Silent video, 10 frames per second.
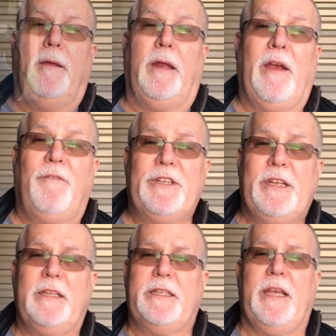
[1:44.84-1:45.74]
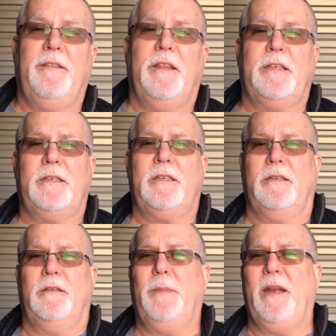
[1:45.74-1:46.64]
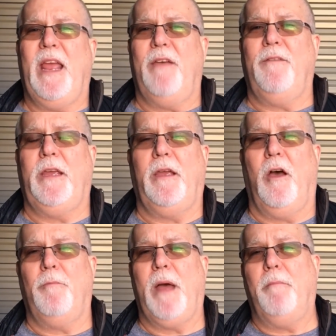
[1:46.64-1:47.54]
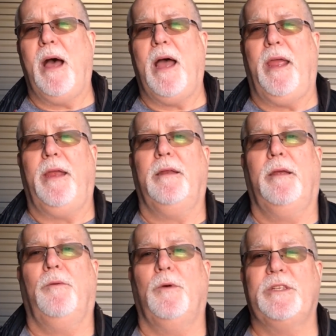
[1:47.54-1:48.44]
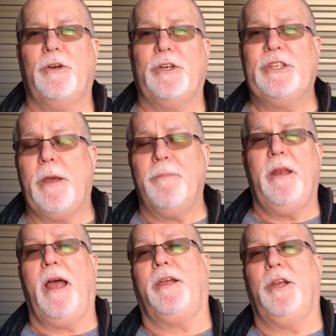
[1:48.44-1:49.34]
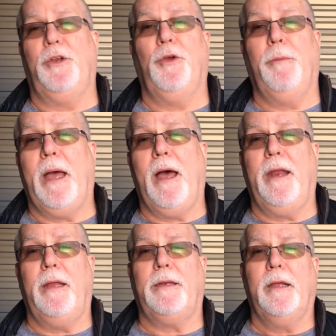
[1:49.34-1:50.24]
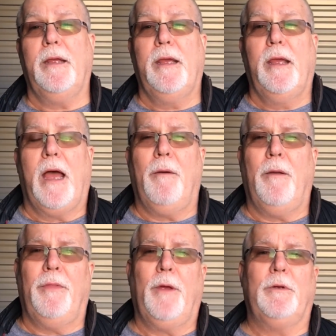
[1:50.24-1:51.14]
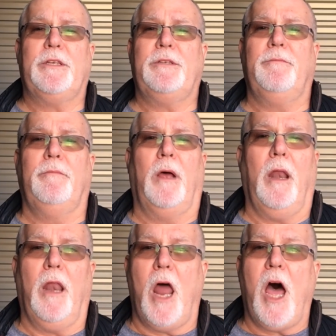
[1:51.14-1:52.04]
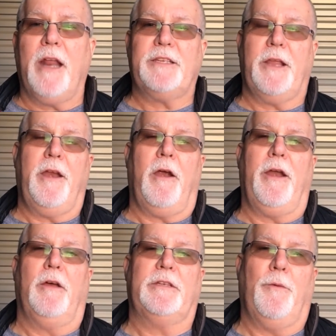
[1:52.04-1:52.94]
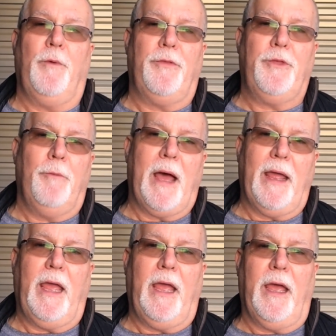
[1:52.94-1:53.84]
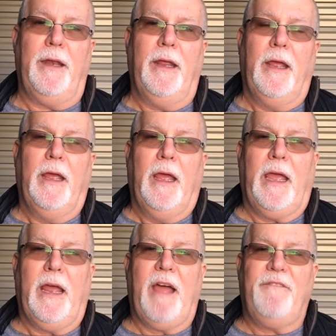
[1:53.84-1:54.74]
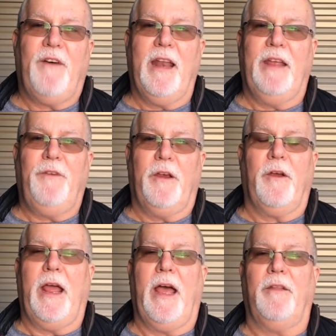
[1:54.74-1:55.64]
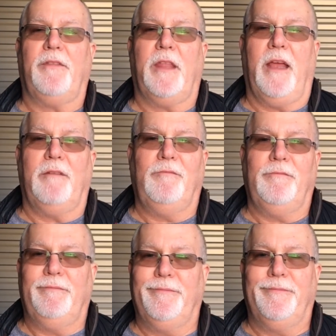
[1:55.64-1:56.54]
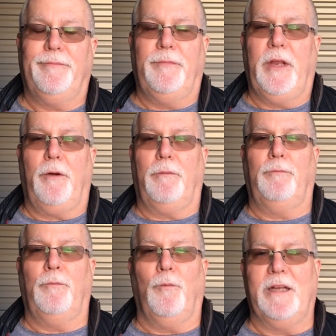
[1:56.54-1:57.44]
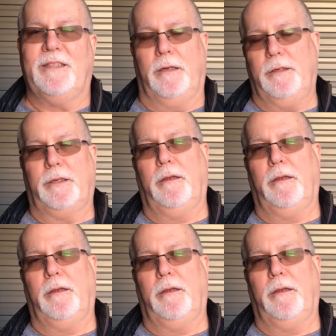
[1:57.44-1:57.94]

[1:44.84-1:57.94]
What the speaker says: And ever since then, this has been heavy on my mind. Was there something I could do about it? There was a lot of scenarios that went through my head, and I finally figured out that there wasn't.